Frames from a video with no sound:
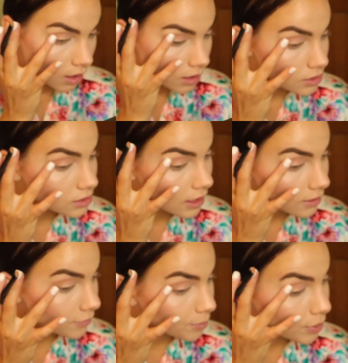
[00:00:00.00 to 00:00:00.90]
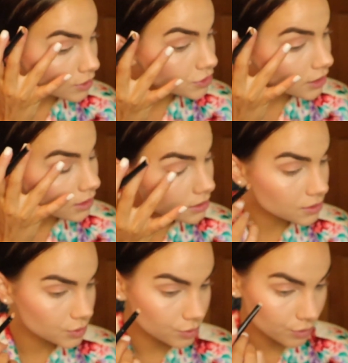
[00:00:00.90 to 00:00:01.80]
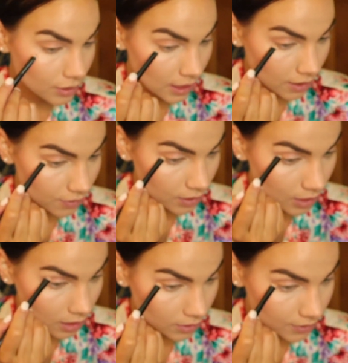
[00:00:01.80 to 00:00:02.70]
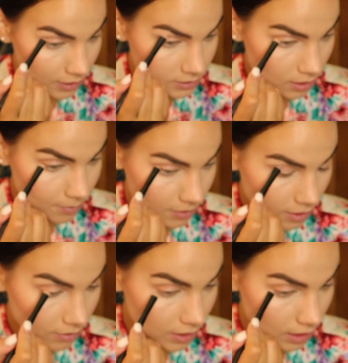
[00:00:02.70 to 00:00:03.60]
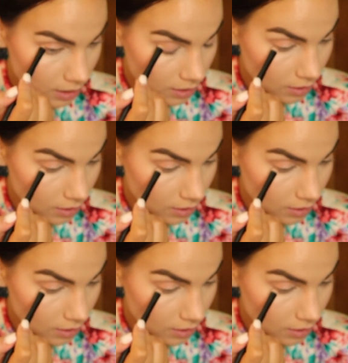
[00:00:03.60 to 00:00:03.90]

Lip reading: And just kind of push it into that other color that's up there already.